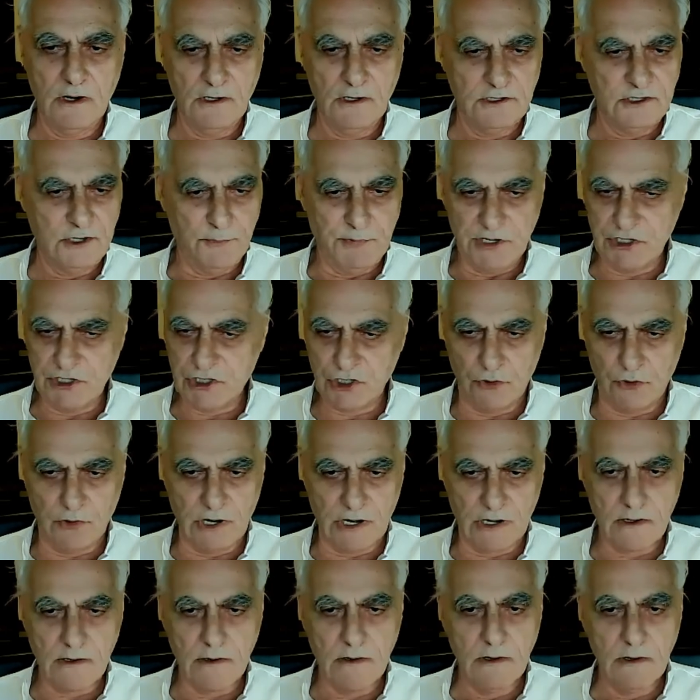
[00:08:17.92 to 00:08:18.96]
To be
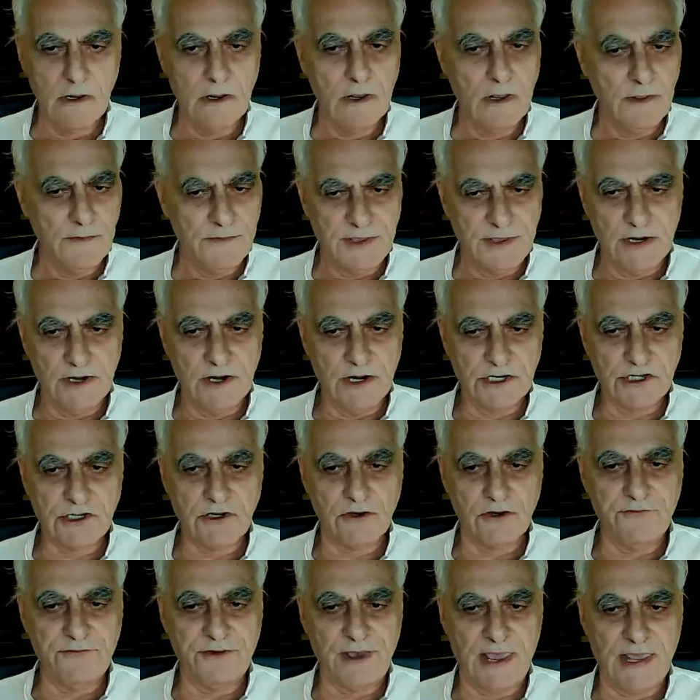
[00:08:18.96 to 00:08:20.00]
sure, the
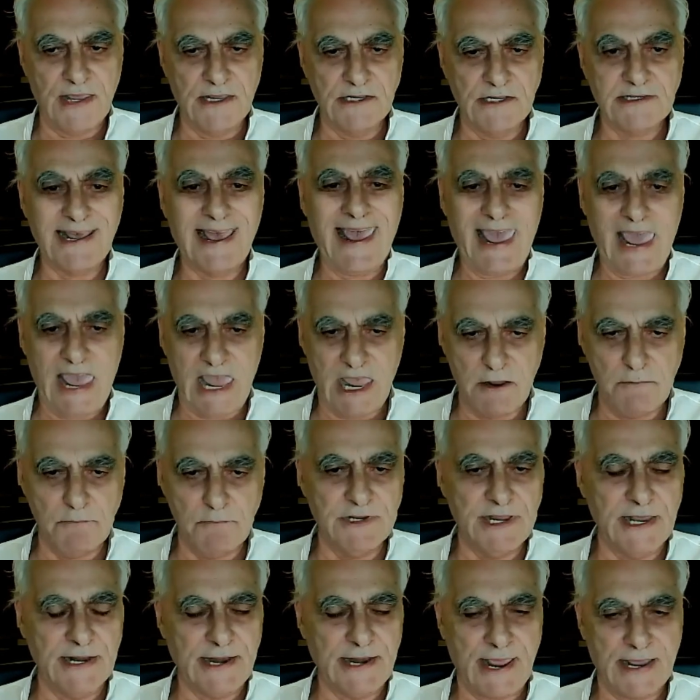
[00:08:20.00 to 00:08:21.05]
initial phase aimed
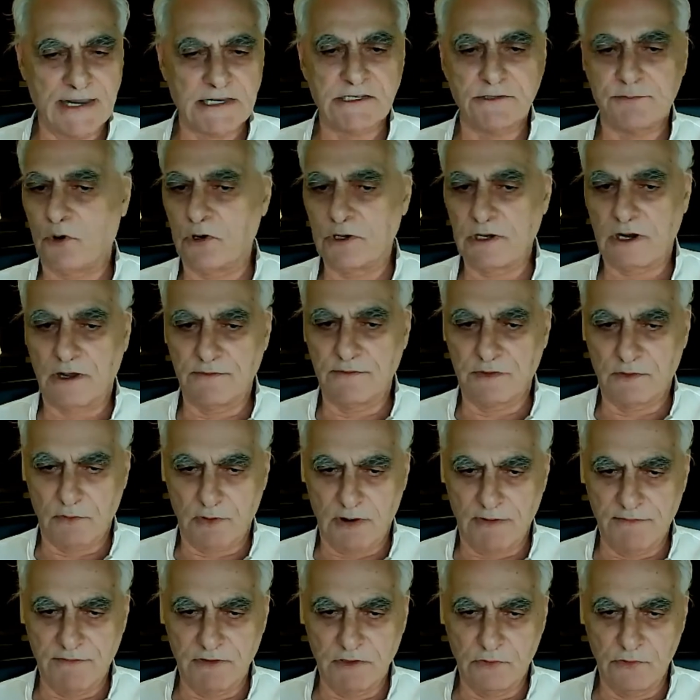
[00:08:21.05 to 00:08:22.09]
at export of the
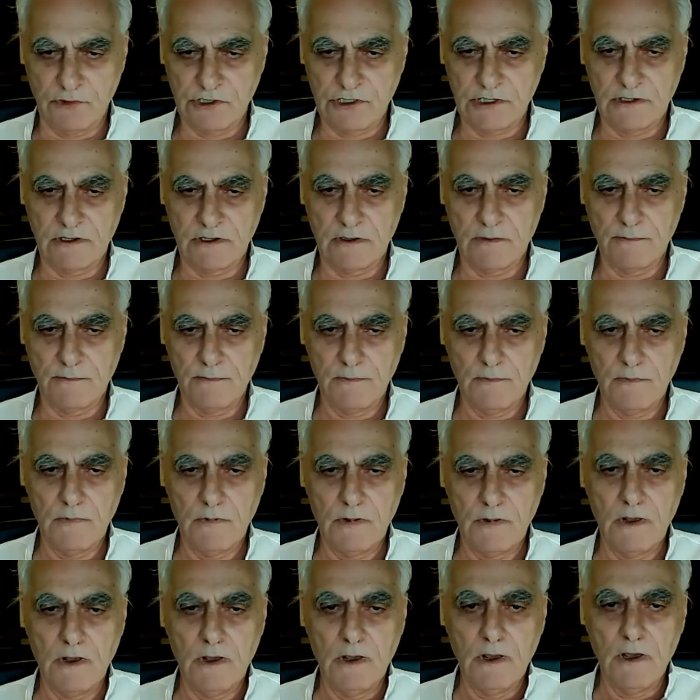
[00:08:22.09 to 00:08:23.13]
revolution.
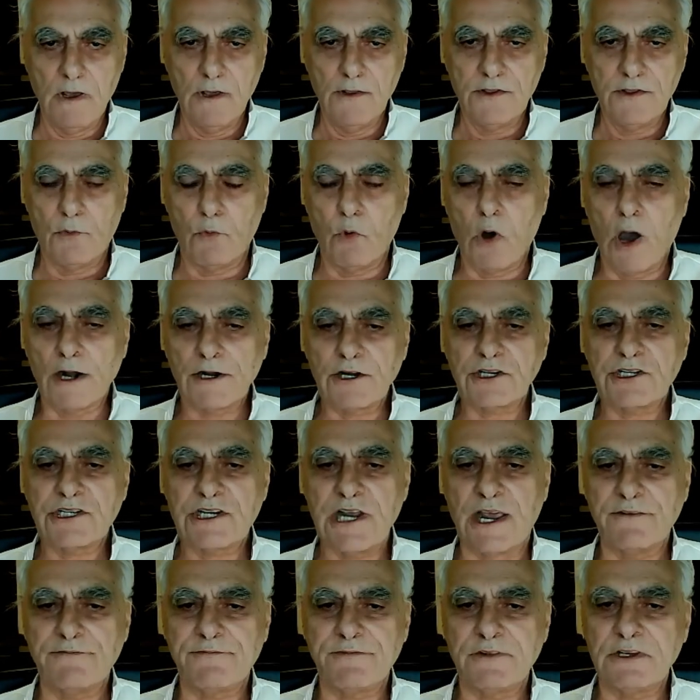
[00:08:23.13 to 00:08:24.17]
The
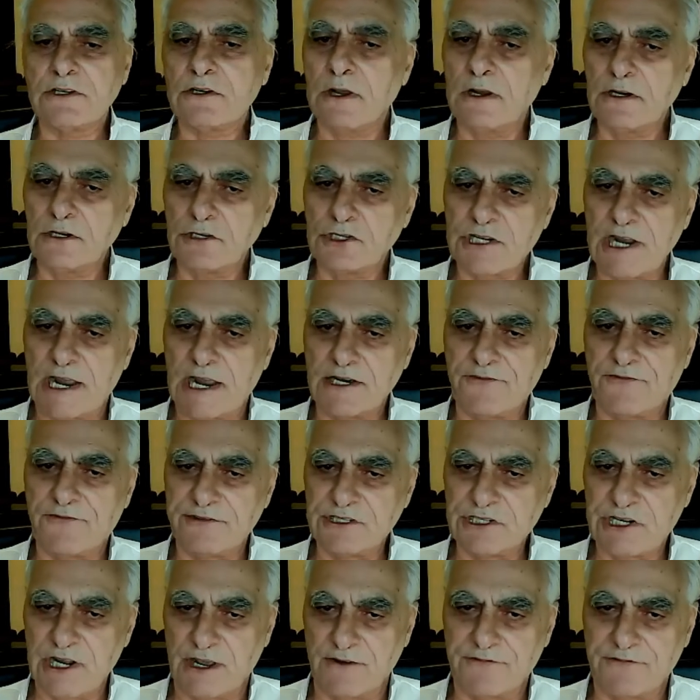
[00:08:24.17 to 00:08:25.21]
watershed
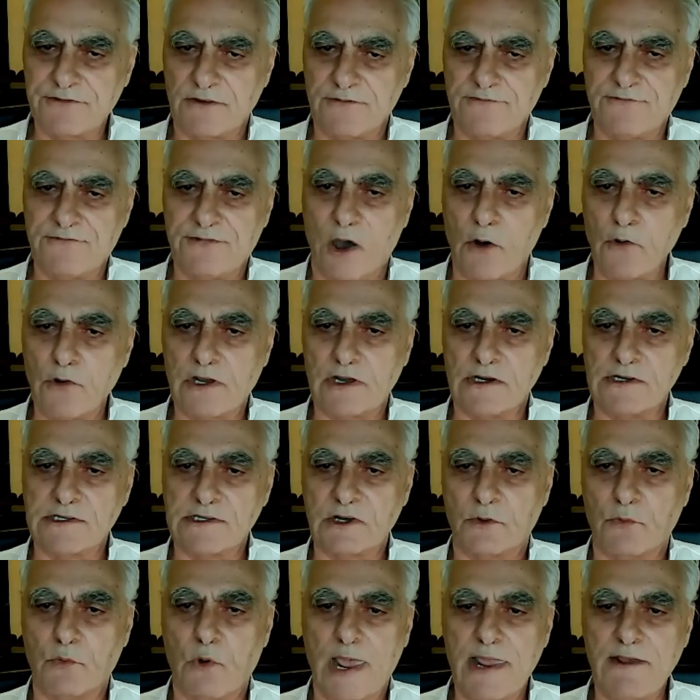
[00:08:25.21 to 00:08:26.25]
shift of focus
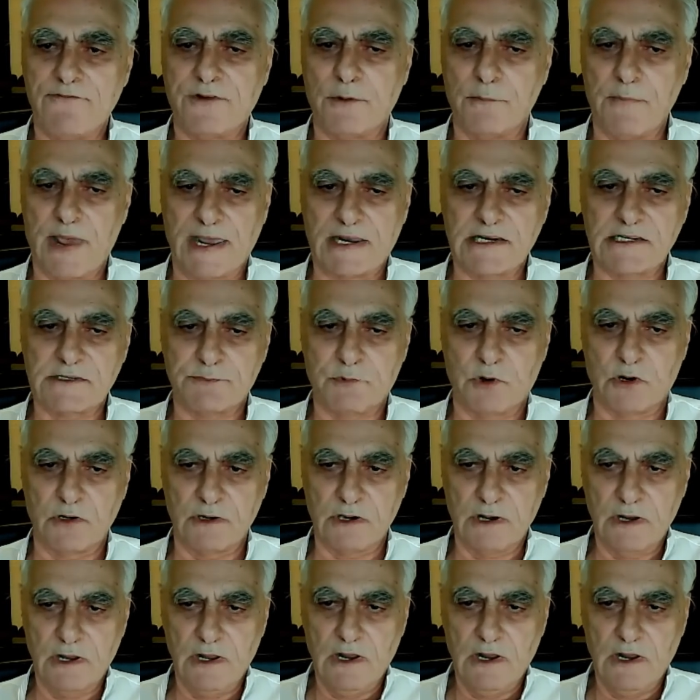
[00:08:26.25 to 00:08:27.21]
away from export